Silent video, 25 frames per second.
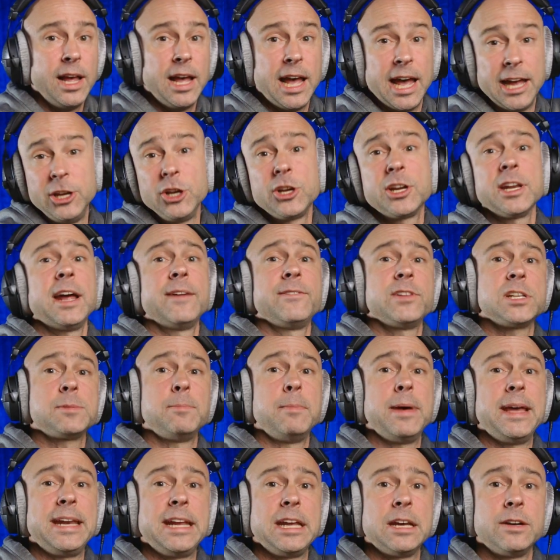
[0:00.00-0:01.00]
And you can have as
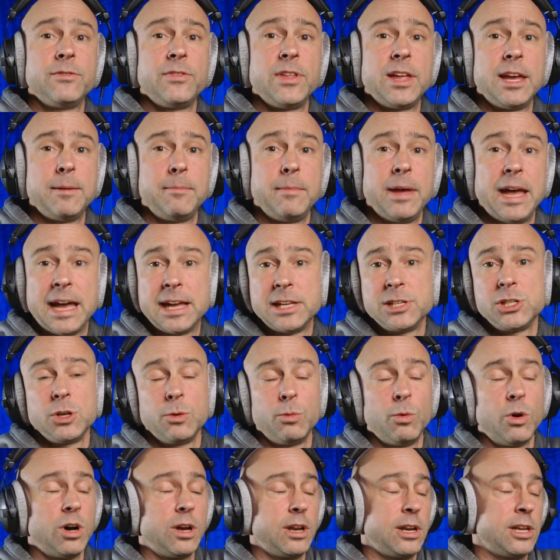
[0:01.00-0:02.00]
many of them as you
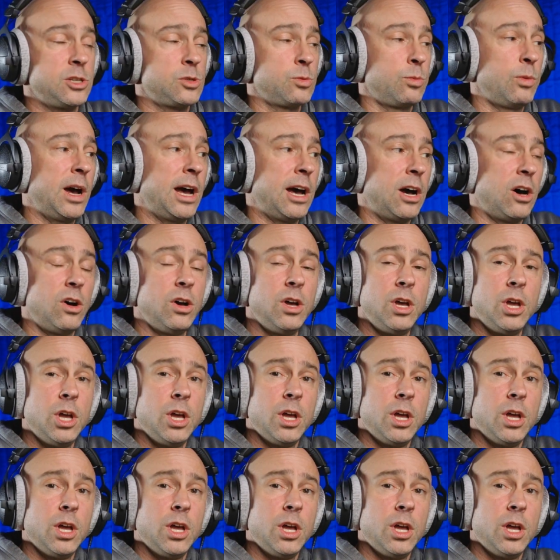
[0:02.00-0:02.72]
want as well